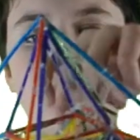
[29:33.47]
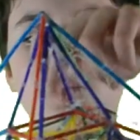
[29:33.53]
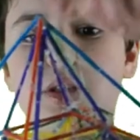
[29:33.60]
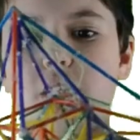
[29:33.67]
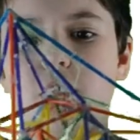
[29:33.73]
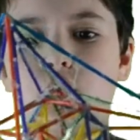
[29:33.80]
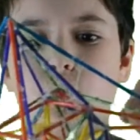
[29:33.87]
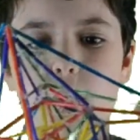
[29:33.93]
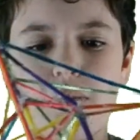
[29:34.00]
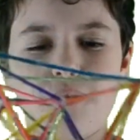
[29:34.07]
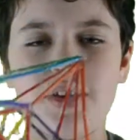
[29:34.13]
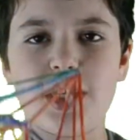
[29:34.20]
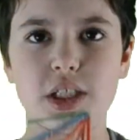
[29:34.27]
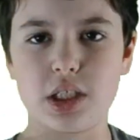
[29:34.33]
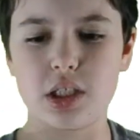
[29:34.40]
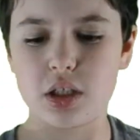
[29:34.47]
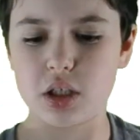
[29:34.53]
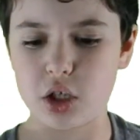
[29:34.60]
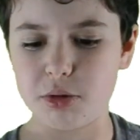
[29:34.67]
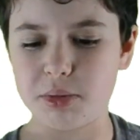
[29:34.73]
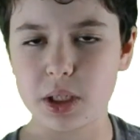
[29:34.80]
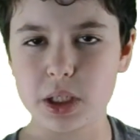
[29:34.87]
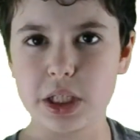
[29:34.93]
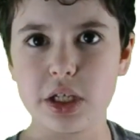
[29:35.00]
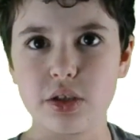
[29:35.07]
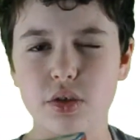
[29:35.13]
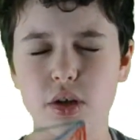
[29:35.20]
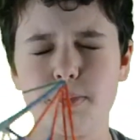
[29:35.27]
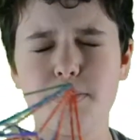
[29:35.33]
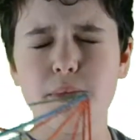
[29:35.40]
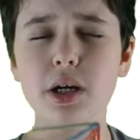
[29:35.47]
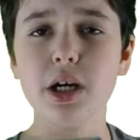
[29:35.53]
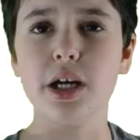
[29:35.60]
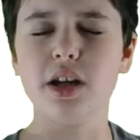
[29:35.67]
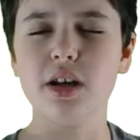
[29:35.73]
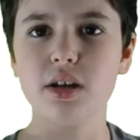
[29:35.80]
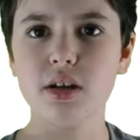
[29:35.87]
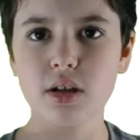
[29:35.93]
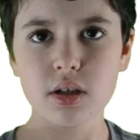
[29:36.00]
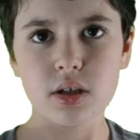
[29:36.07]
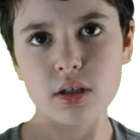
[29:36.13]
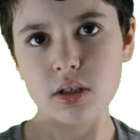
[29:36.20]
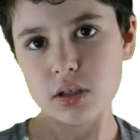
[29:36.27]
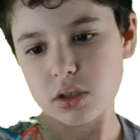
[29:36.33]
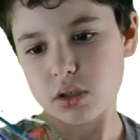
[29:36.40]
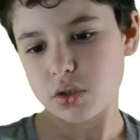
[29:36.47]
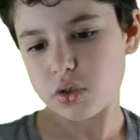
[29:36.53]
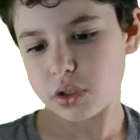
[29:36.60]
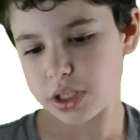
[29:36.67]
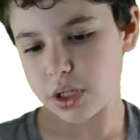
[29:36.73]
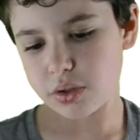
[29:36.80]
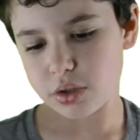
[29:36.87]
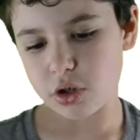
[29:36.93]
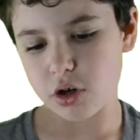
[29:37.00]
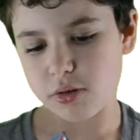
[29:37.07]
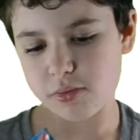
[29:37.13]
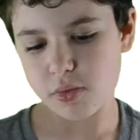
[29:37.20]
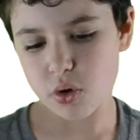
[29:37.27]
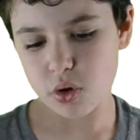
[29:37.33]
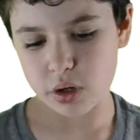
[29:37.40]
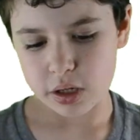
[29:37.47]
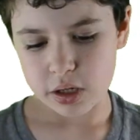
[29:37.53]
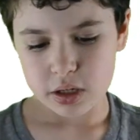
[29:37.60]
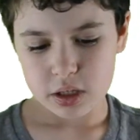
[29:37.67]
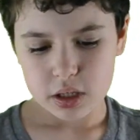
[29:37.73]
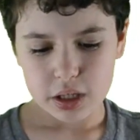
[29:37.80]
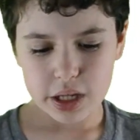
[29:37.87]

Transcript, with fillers: with these square faces of the cube octahedron. But turns out there are more.